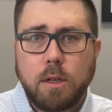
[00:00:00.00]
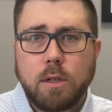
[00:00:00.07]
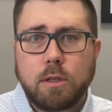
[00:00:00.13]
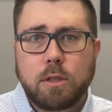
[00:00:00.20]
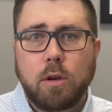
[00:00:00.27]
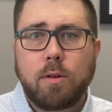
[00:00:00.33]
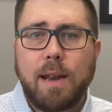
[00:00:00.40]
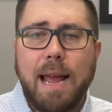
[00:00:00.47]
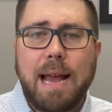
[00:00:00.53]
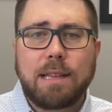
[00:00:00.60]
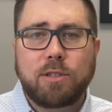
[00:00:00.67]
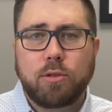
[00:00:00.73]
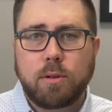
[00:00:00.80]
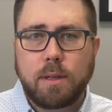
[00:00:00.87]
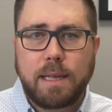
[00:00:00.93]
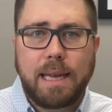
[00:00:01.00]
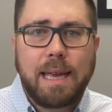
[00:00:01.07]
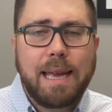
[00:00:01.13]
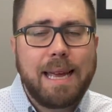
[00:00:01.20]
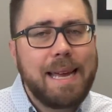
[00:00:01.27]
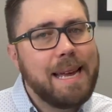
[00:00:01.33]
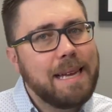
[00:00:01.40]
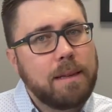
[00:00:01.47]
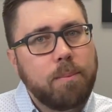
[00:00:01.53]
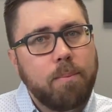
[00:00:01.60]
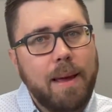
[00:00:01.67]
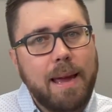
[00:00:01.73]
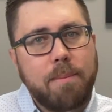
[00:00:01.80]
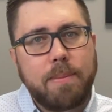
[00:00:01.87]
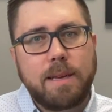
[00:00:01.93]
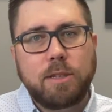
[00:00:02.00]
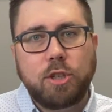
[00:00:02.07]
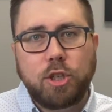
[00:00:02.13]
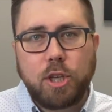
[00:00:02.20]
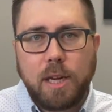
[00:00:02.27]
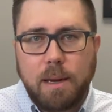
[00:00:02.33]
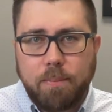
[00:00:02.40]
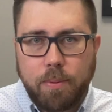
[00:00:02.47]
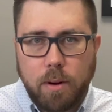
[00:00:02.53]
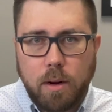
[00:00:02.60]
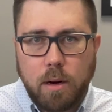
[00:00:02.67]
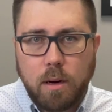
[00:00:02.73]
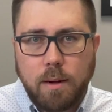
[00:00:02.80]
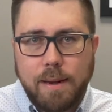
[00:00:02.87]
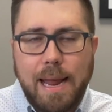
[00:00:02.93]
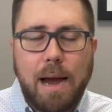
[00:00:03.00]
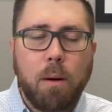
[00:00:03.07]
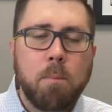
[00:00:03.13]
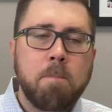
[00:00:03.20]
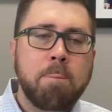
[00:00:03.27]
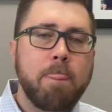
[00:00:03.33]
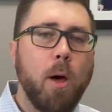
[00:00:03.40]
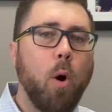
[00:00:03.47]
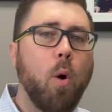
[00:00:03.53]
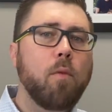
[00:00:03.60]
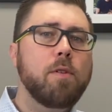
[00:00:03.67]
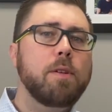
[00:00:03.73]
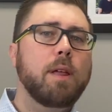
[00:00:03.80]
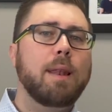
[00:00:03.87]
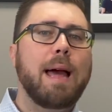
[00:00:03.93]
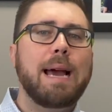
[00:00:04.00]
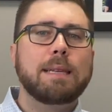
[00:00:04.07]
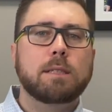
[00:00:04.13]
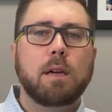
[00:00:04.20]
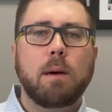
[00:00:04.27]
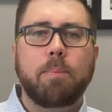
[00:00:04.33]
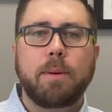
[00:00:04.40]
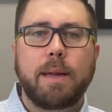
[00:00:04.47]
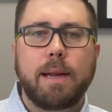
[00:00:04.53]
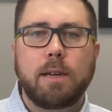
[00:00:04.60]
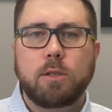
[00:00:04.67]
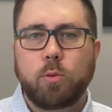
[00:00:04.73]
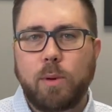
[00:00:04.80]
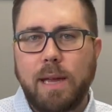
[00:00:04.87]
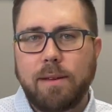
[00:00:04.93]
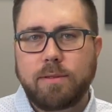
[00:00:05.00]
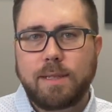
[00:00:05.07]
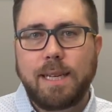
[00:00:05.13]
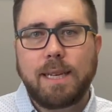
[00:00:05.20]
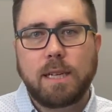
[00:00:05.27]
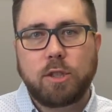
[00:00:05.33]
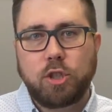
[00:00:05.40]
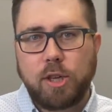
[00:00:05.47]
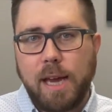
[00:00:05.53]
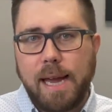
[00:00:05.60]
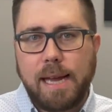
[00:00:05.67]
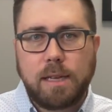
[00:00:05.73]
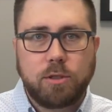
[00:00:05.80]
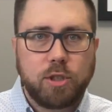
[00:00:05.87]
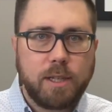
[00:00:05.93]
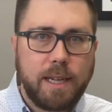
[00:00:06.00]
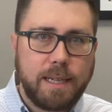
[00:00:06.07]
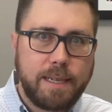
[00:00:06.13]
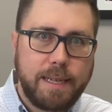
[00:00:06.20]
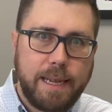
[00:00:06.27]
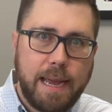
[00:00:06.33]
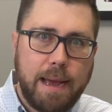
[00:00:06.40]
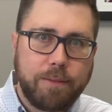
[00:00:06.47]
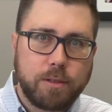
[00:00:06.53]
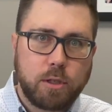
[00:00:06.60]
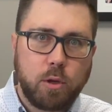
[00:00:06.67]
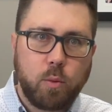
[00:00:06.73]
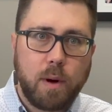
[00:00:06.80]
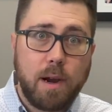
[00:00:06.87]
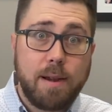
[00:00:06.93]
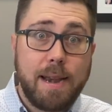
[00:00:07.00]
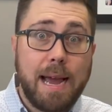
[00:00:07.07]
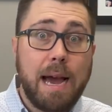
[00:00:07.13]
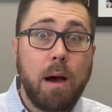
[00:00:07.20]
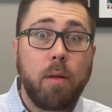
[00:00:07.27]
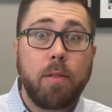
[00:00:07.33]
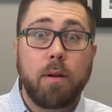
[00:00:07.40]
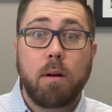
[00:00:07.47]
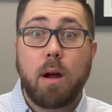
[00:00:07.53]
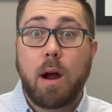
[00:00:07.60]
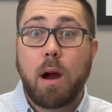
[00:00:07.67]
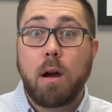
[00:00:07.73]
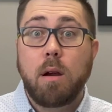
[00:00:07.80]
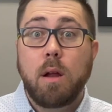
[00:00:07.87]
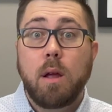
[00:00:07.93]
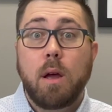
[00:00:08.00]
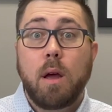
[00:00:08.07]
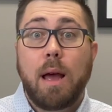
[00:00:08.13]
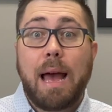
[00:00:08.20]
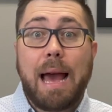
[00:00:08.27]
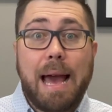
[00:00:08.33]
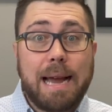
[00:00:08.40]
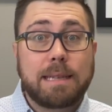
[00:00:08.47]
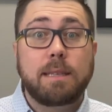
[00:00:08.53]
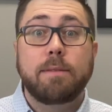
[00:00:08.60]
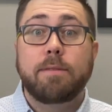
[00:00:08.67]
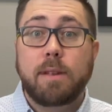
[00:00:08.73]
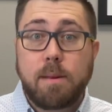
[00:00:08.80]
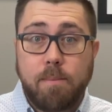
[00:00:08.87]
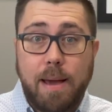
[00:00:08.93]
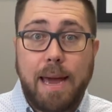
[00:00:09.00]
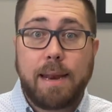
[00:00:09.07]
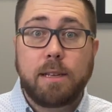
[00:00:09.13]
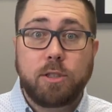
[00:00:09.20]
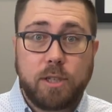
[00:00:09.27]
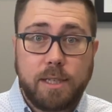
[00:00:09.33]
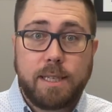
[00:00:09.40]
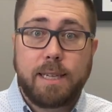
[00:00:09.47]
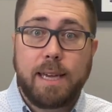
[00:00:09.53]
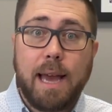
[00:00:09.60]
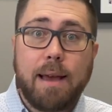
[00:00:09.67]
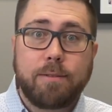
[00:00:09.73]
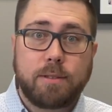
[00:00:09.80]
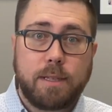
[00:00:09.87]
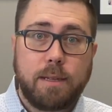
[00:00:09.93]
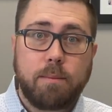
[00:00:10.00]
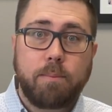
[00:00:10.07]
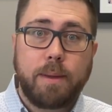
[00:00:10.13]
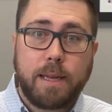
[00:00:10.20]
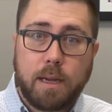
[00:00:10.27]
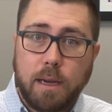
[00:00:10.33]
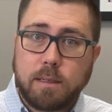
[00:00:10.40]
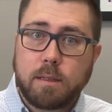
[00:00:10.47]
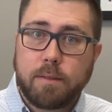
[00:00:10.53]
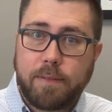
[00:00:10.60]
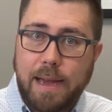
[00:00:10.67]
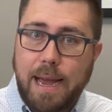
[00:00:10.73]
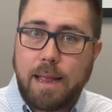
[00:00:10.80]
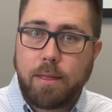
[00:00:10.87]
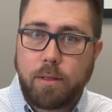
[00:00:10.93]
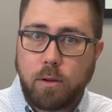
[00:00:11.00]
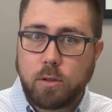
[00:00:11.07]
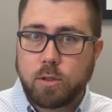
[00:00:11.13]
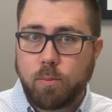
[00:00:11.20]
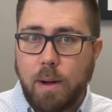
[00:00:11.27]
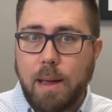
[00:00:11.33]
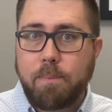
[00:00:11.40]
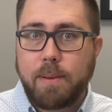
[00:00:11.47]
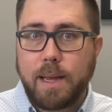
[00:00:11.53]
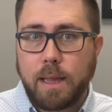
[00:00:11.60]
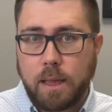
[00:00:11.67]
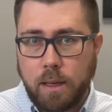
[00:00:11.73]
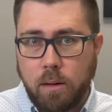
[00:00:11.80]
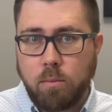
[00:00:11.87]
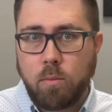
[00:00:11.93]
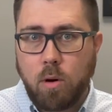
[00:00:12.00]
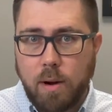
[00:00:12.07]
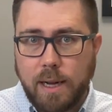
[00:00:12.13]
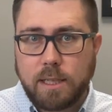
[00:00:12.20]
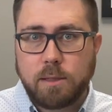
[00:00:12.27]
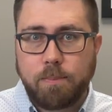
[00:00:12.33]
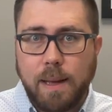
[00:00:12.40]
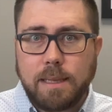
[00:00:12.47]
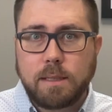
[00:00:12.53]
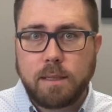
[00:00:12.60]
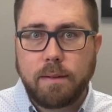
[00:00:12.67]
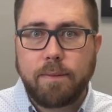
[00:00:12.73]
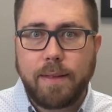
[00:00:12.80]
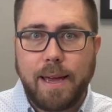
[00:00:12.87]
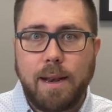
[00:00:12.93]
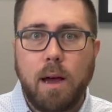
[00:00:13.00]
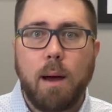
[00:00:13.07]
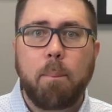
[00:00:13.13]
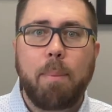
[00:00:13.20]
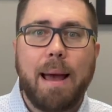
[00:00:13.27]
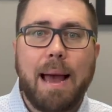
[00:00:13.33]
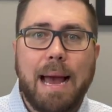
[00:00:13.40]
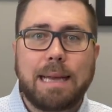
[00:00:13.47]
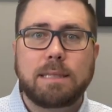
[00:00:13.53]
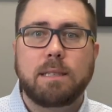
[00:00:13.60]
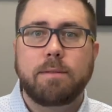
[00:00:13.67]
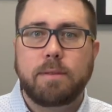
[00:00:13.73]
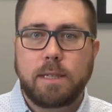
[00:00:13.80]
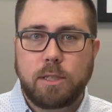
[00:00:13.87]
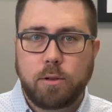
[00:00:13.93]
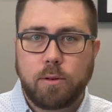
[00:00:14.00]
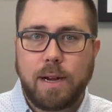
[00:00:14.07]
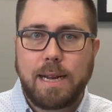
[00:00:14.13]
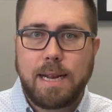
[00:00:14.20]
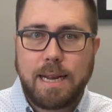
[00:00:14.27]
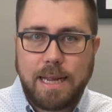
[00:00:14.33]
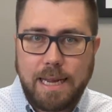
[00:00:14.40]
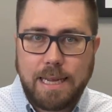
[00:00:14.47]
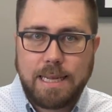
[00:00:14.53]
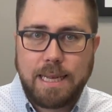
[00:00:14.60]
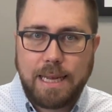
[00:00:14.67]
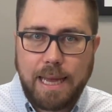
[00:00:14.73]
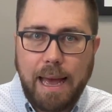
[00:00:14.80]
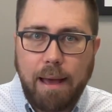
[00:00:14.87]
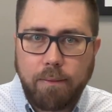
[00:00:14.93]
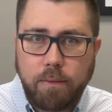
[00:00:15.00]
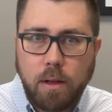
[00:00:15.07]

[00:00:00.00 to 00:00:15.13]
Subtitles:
So naturally, it may be cheaper. Now, over the last couple of years, we have seen a change in ETFs to where now there are actively managed ETFs. And because of that, those might be a little more expensive than a passively traded ETF.